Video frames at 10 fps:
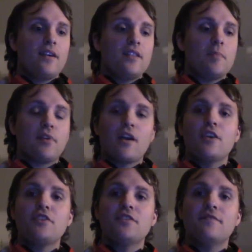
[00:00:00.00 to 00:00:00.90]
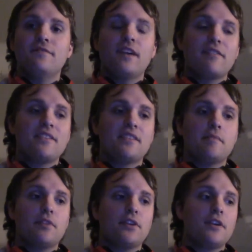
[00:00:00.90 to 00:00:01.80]
the percussion's very
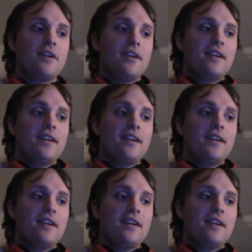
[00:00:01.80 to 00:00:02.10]
similar.